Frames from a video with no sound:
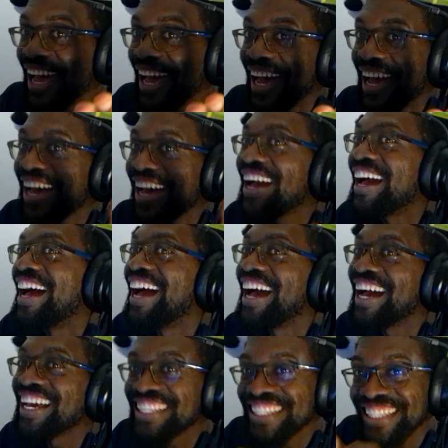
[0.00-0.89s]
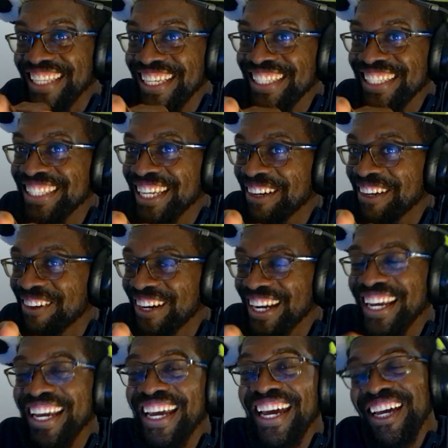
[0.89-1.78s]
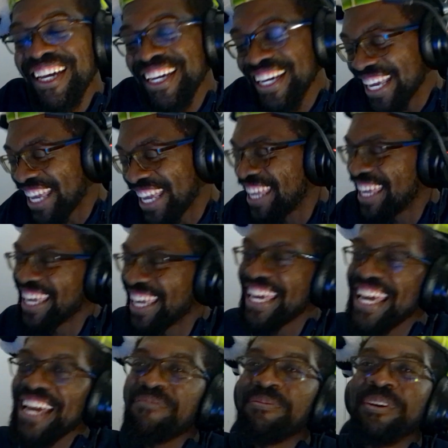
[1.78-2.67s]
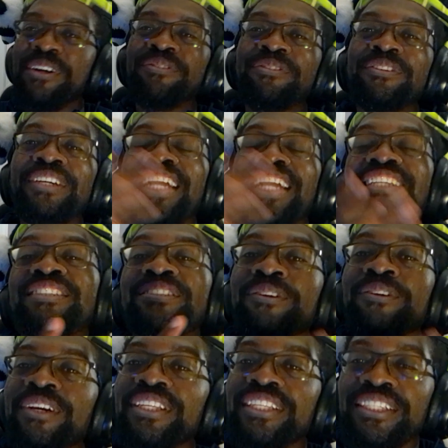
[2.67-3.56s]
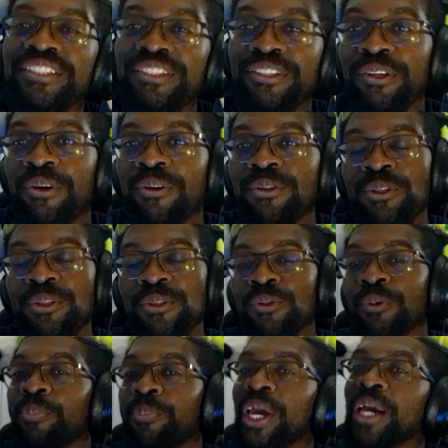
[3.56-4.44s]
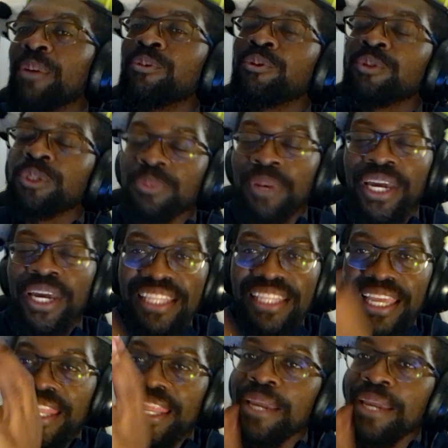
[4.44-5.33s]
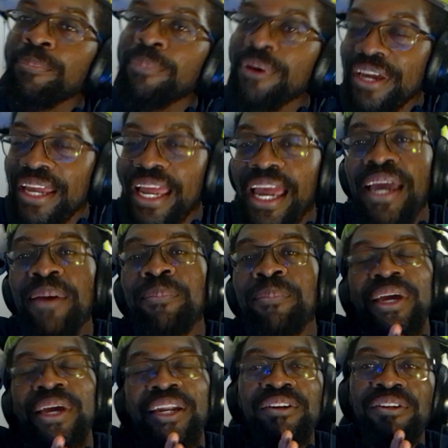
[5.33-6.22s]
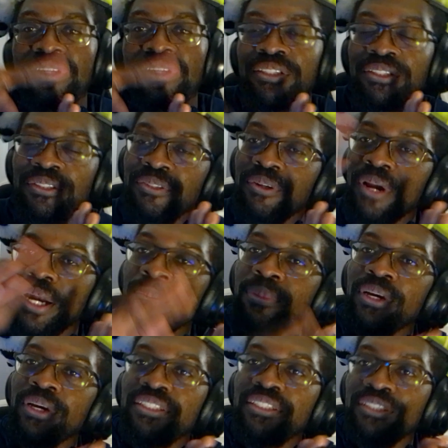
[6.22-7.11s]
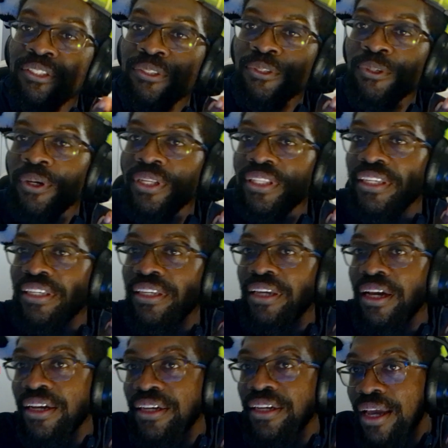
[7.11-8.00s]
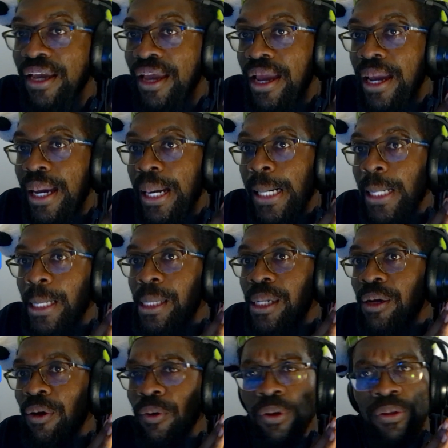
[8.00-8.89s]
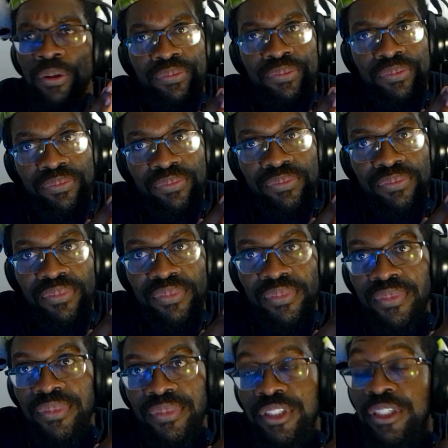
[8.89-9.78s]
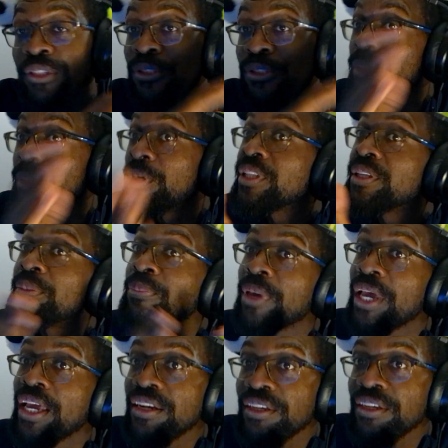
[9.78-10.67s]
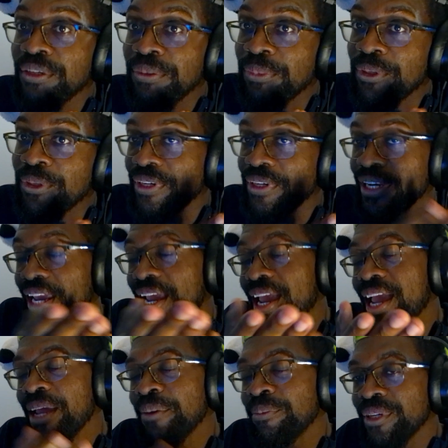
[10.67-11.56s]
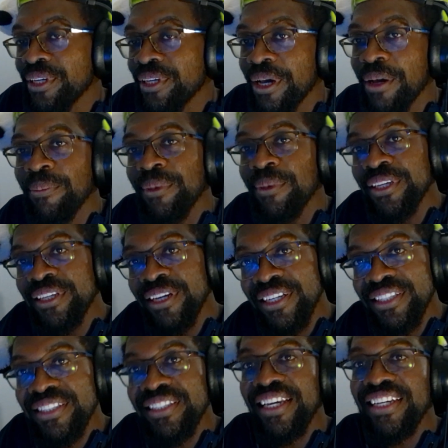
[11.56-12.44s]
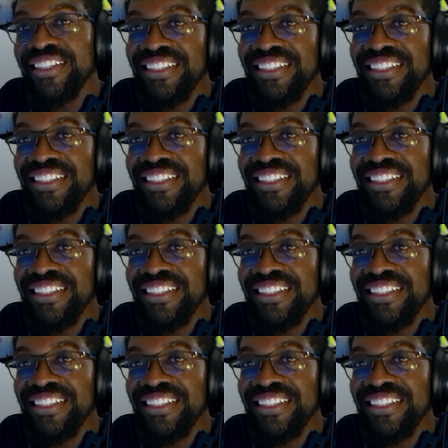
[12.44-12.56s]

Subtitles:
The next time, right? Yeah. But if you guys enjoyed this, you know what to do. Bamboo, smack that like button and pin it on the subscribe button to join the young, to join the panda community and become a young